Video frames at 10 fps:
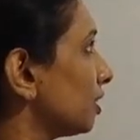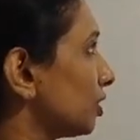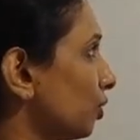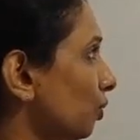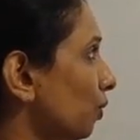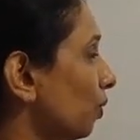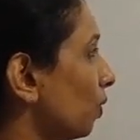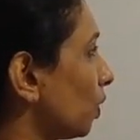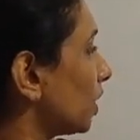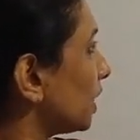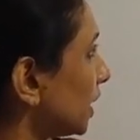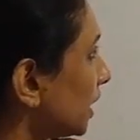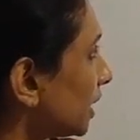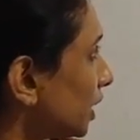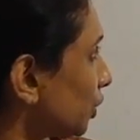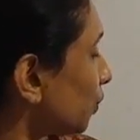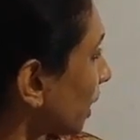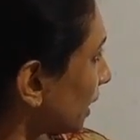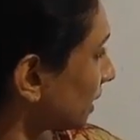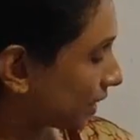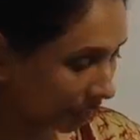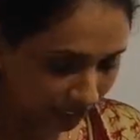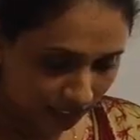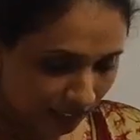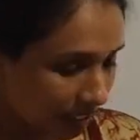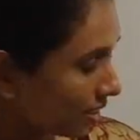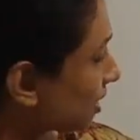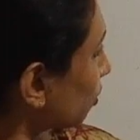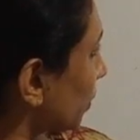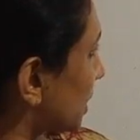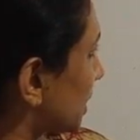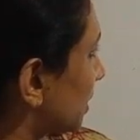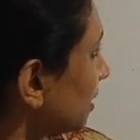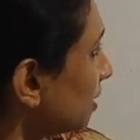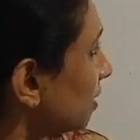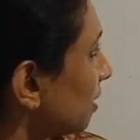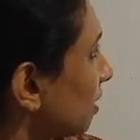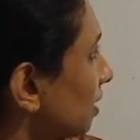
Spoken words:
So here you can see this is the question.